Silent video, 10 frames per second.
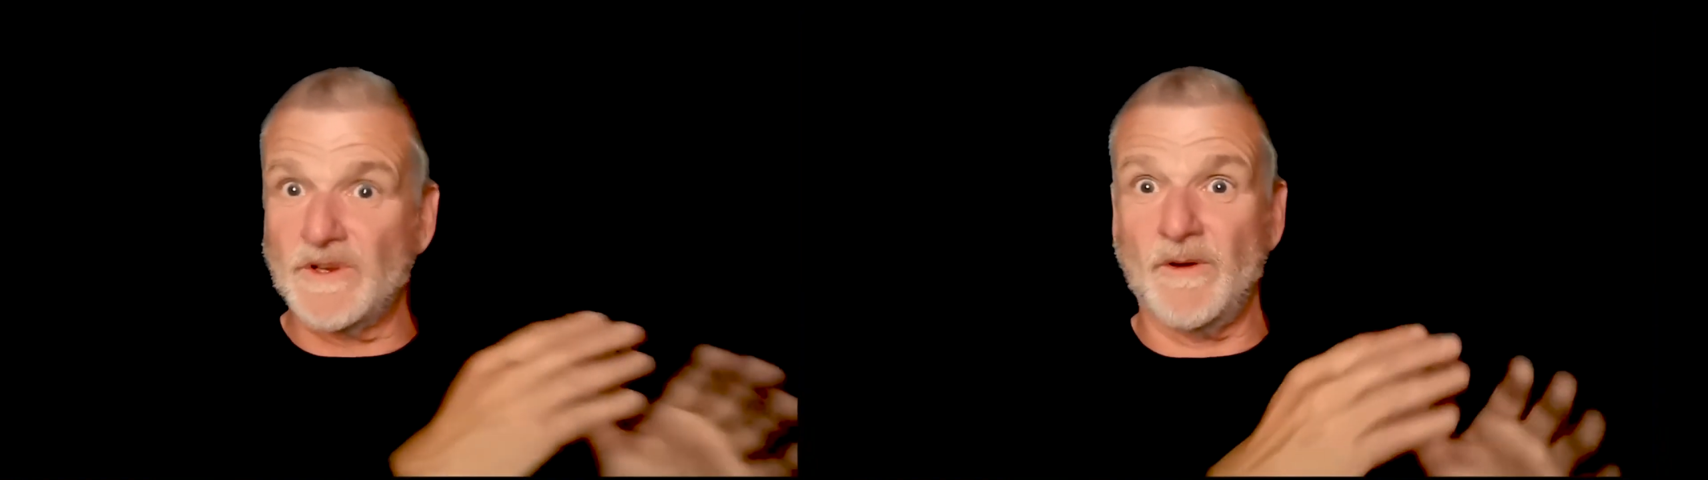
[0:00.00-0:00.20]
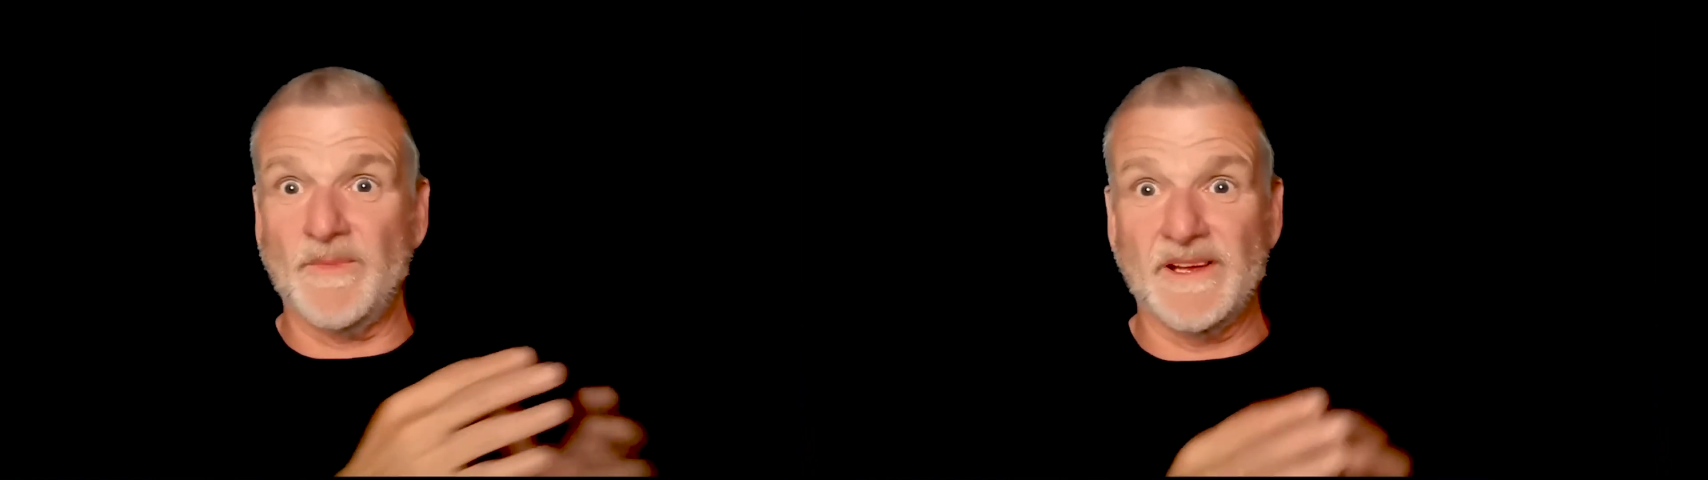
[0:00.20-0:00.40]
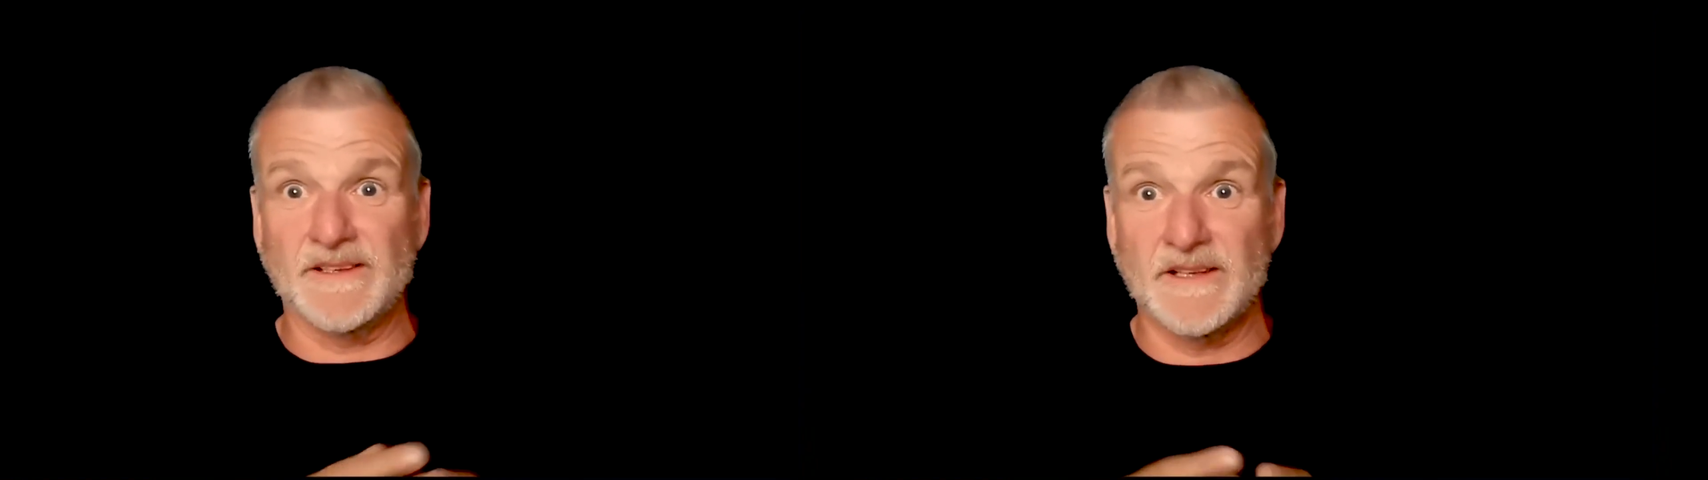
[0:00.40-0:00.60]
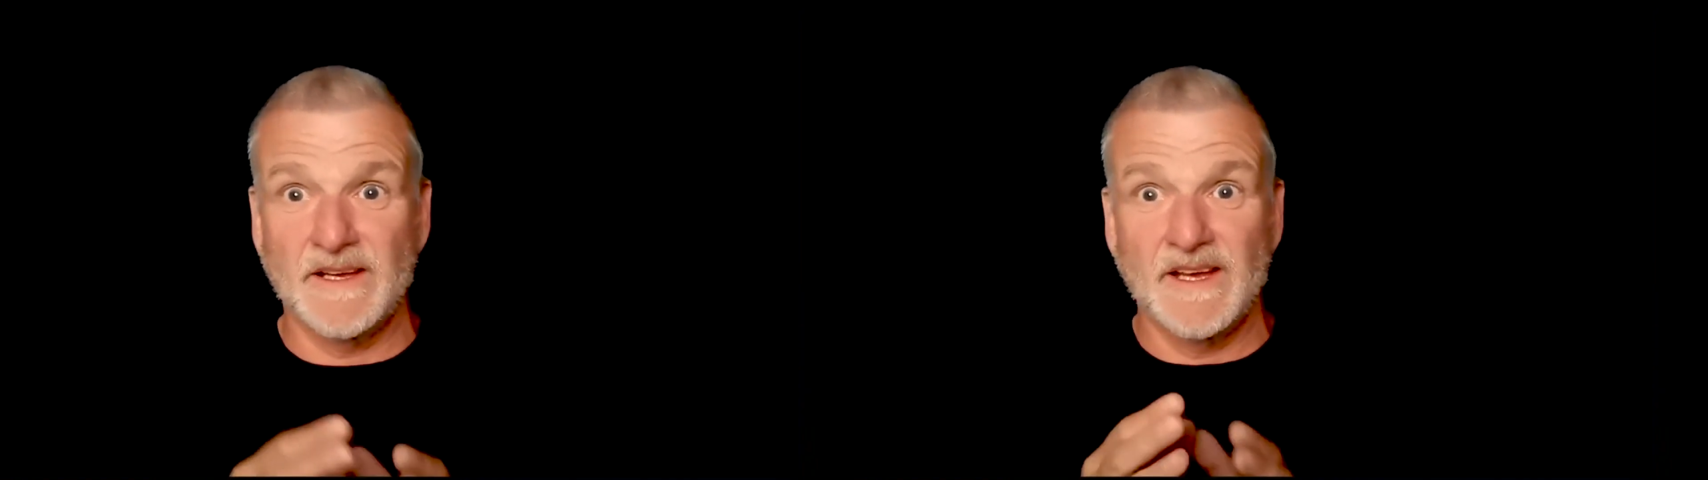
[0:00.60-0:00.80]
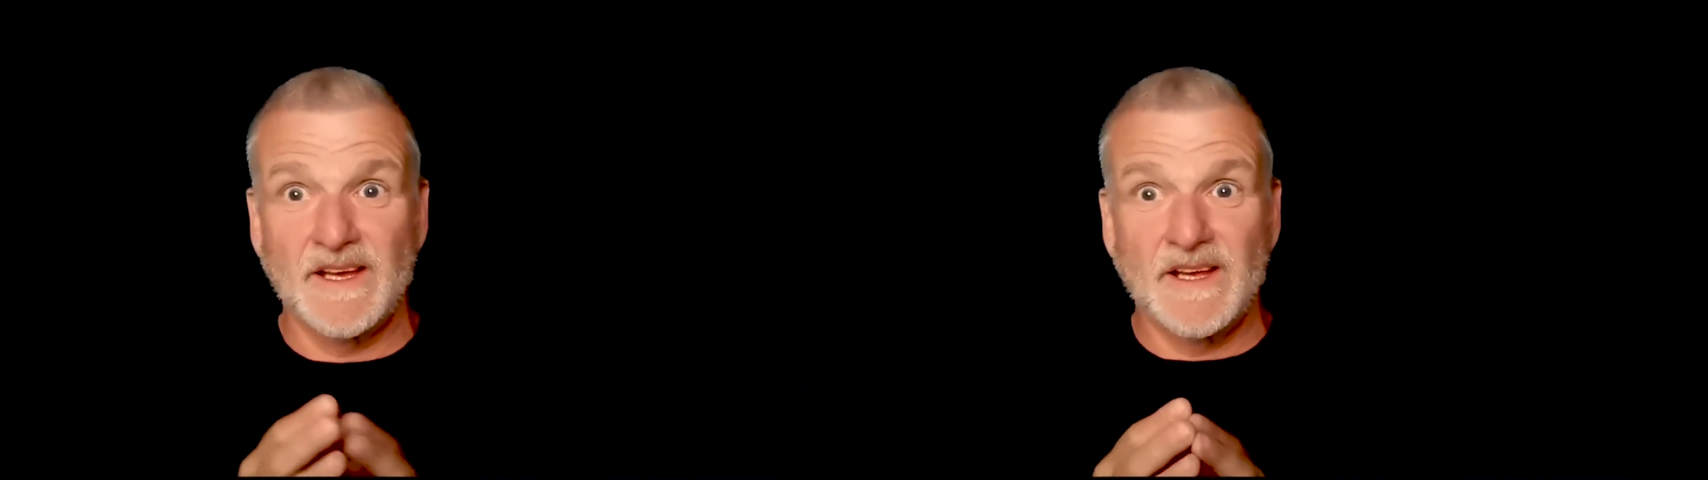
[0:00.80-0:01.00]
comment,
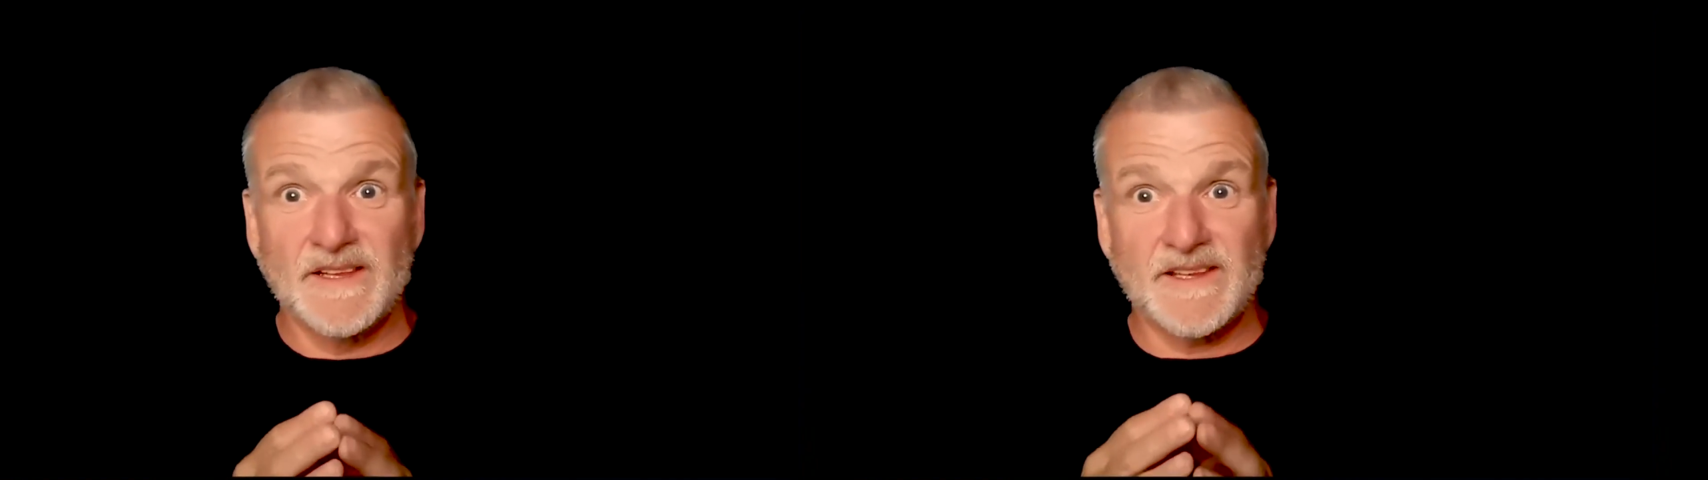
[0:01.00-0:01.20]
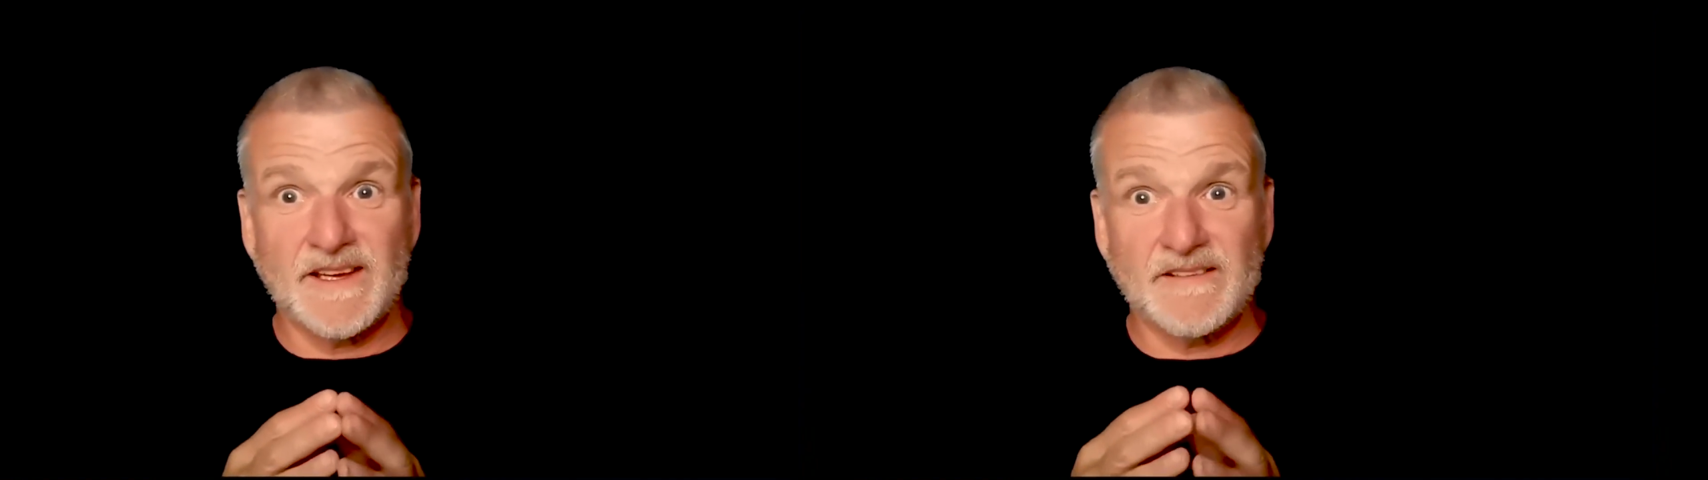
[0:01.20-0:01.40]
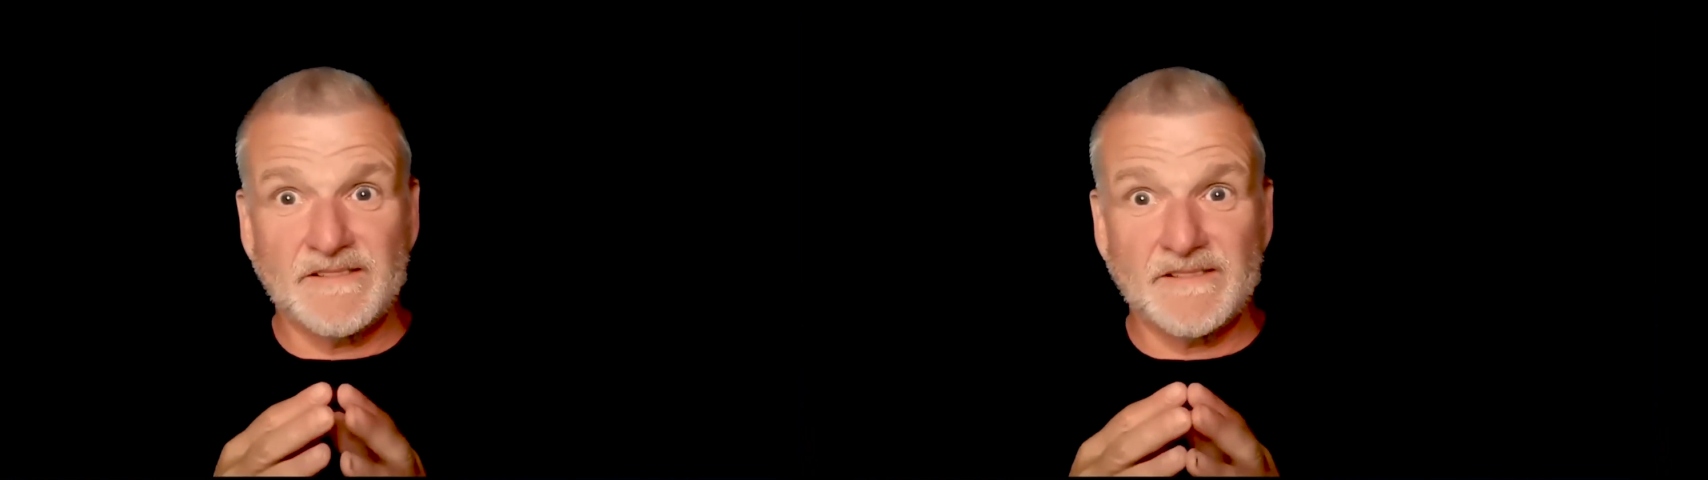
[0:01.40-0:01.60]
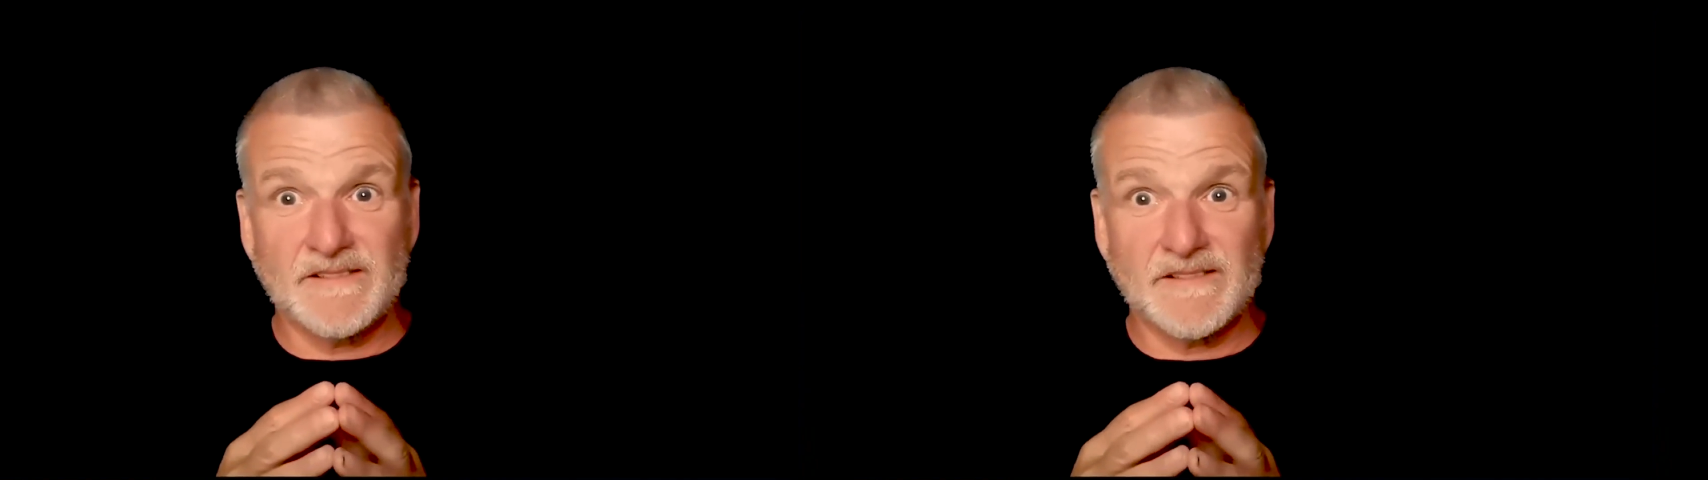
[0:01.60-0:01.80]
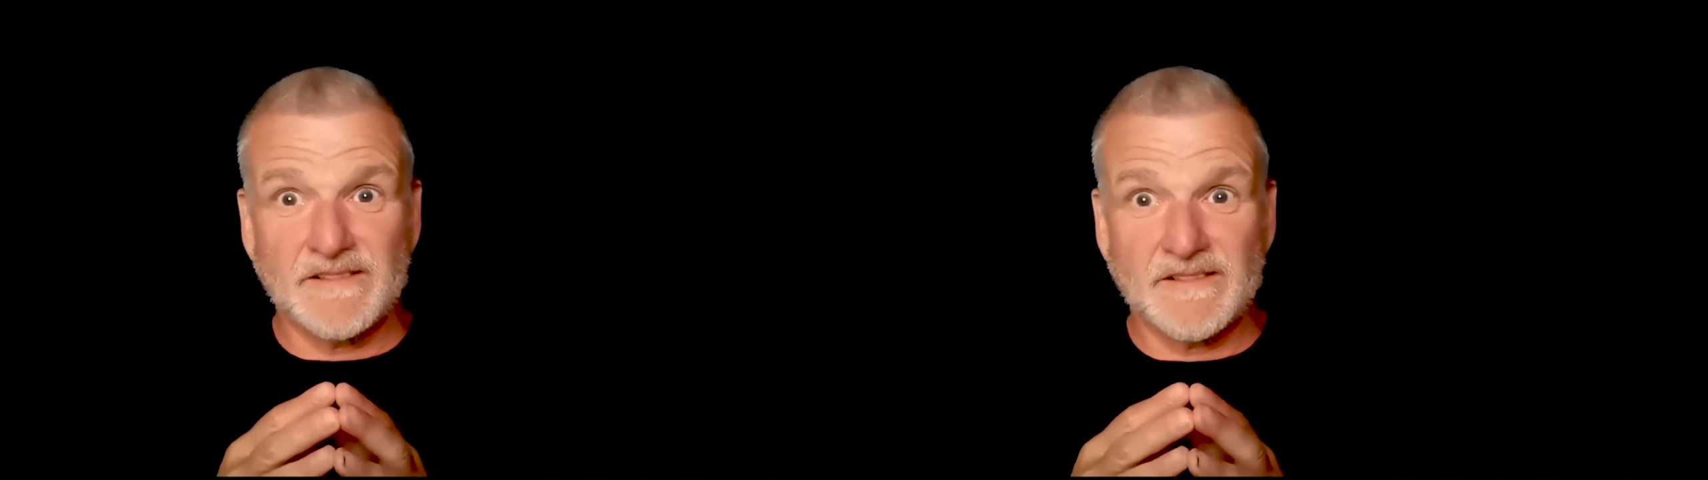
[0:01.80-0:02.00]

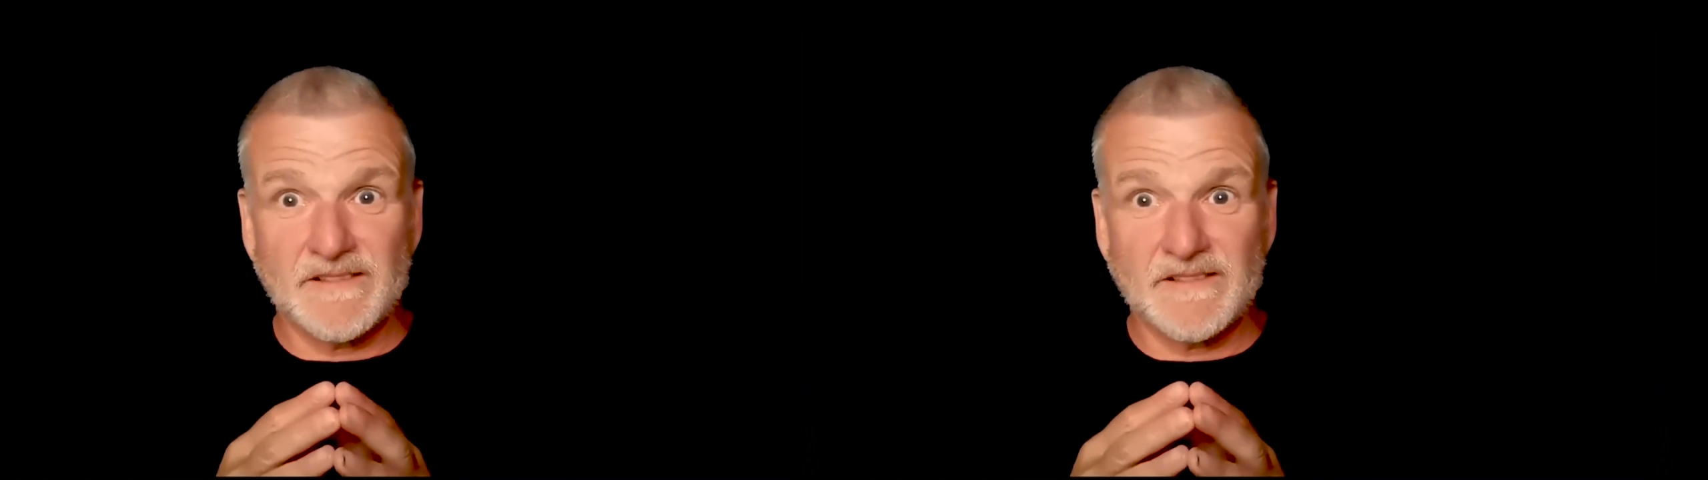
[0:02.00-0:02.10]
then